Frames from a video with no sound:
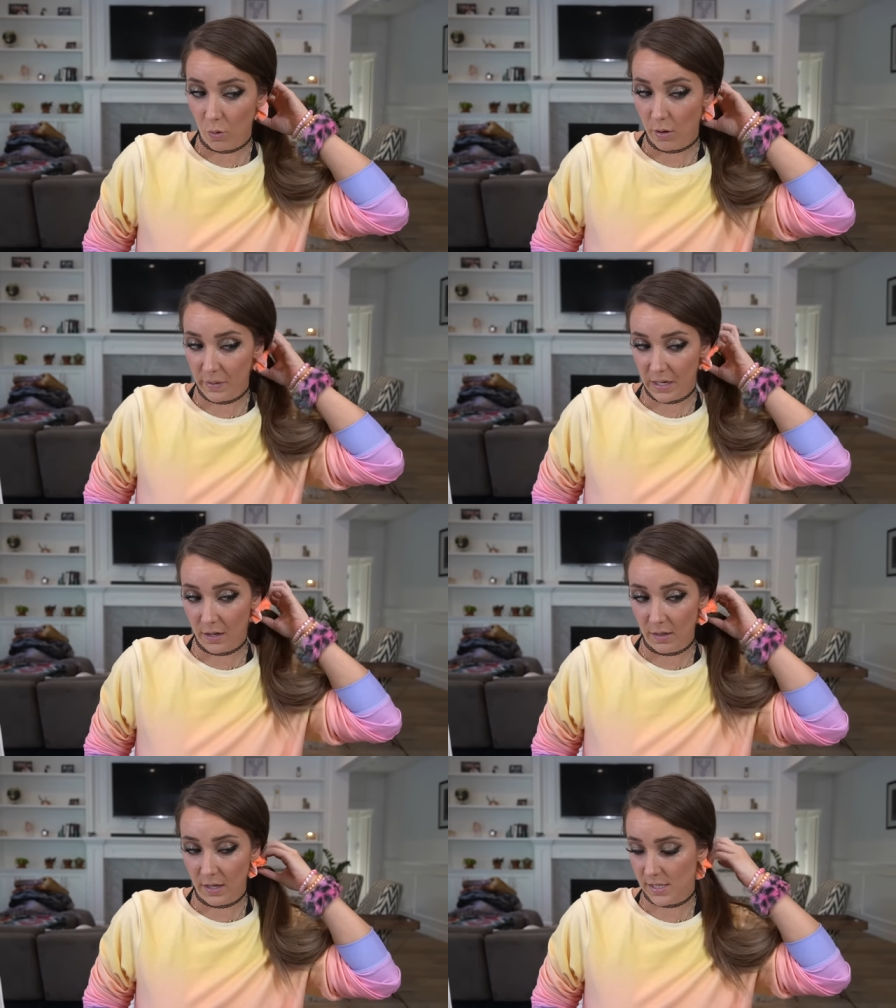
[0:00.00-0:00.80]
Well, I
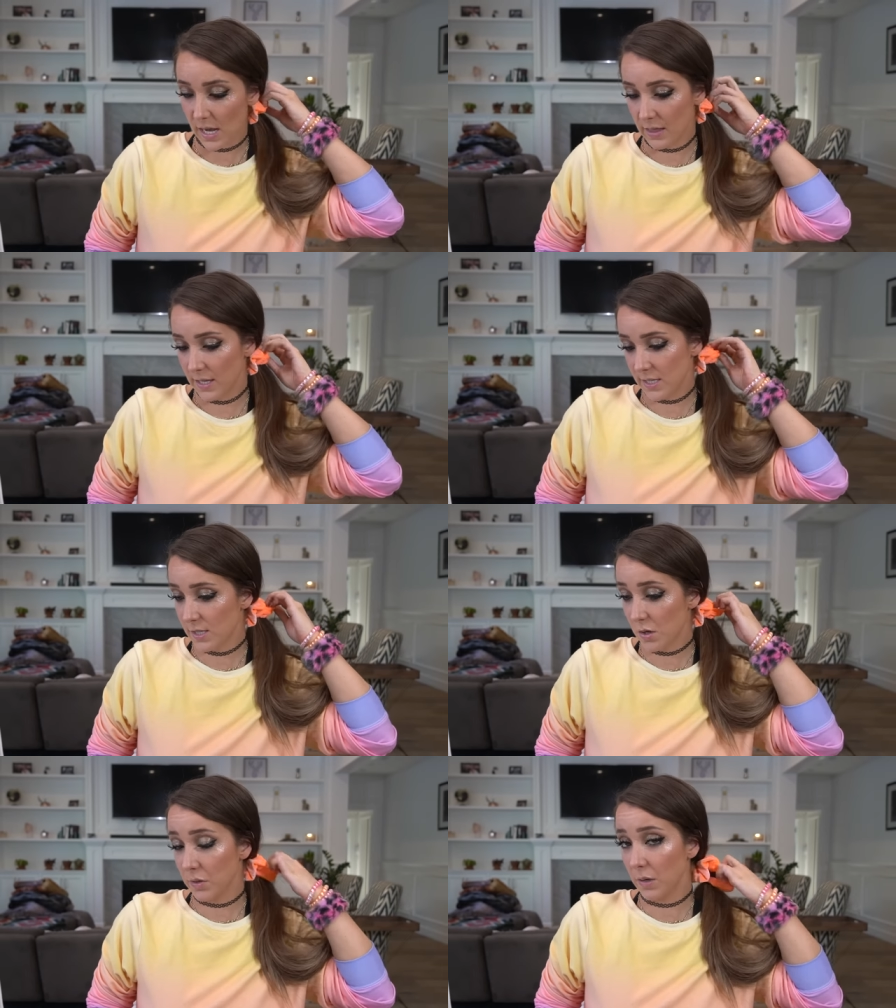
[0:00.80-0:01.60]
mean, this
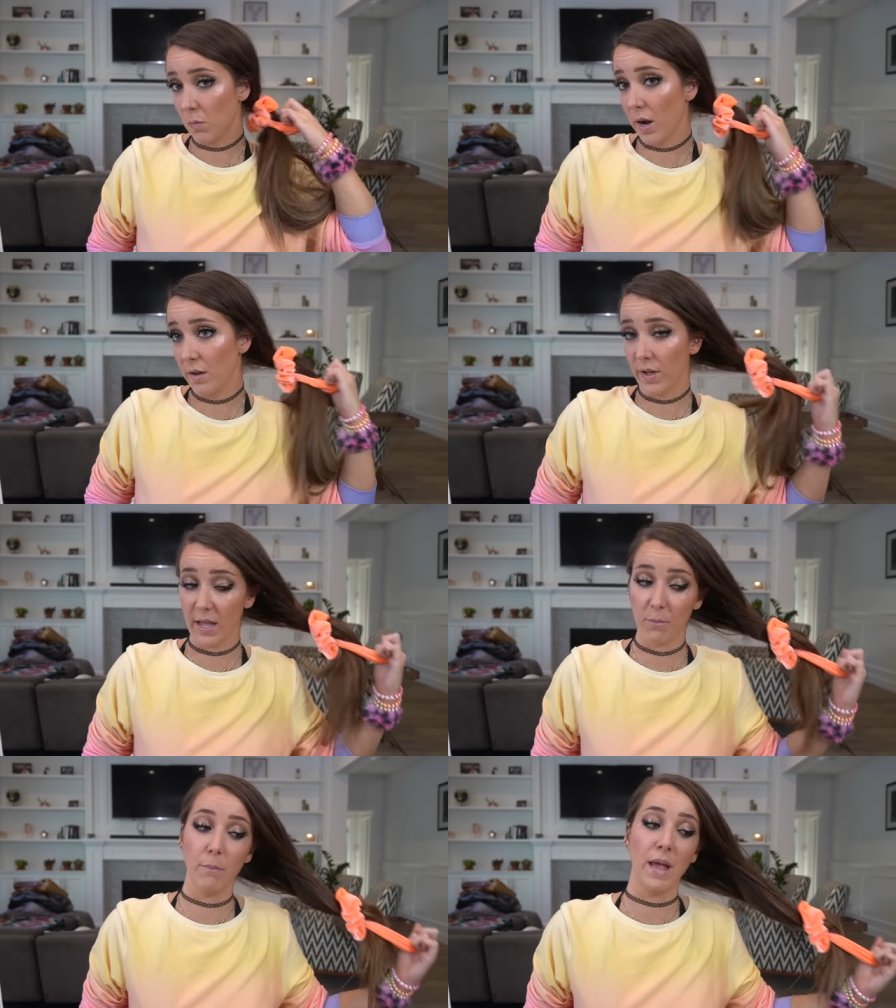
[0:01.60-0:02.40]
is only one of
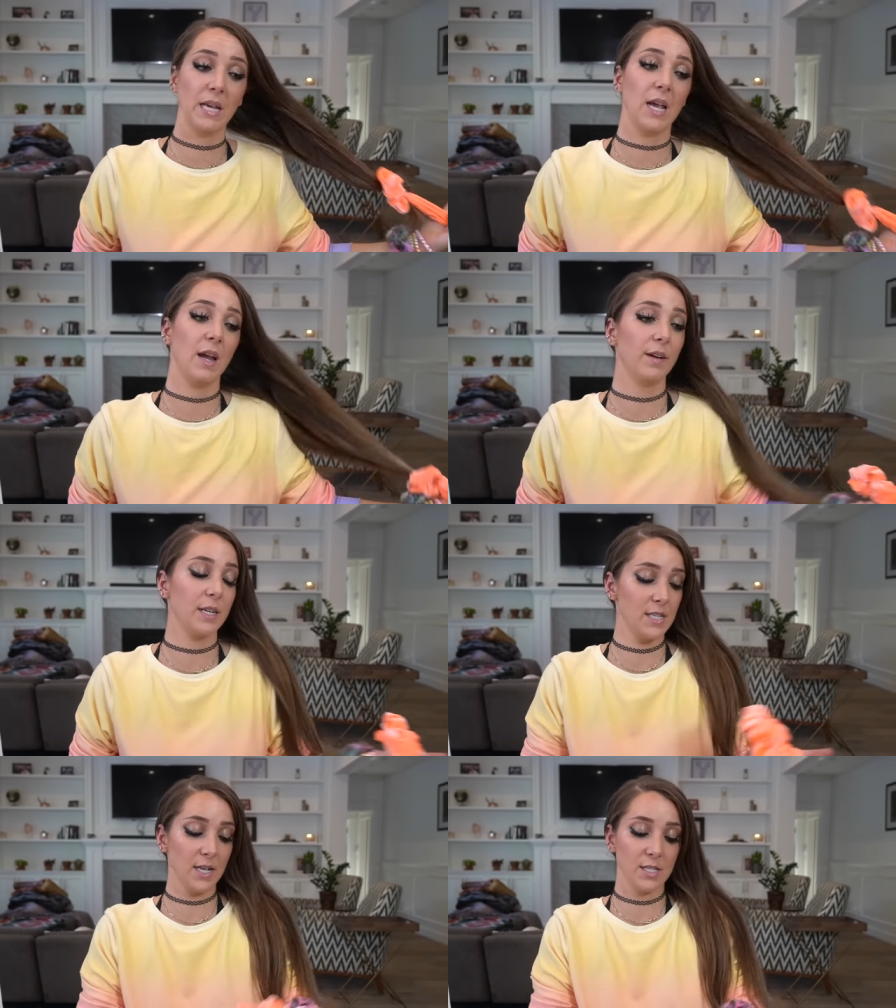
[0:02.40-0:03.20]
many hair
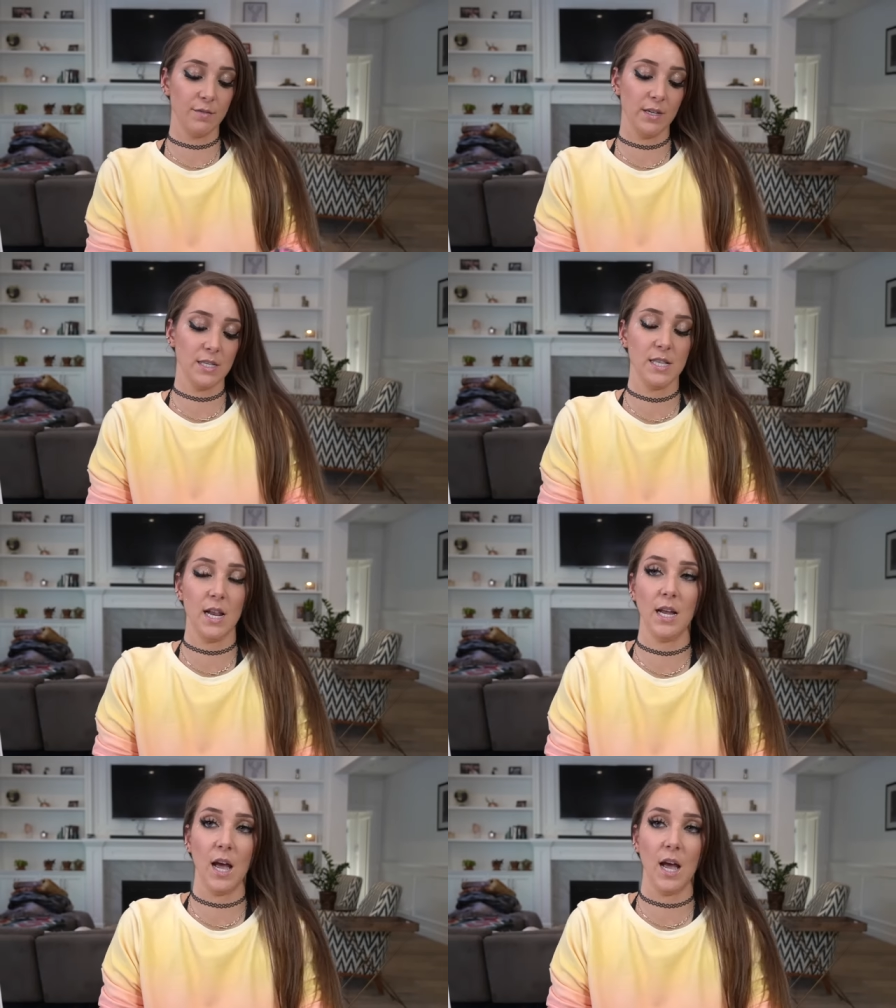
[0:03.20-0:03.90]
accessories that I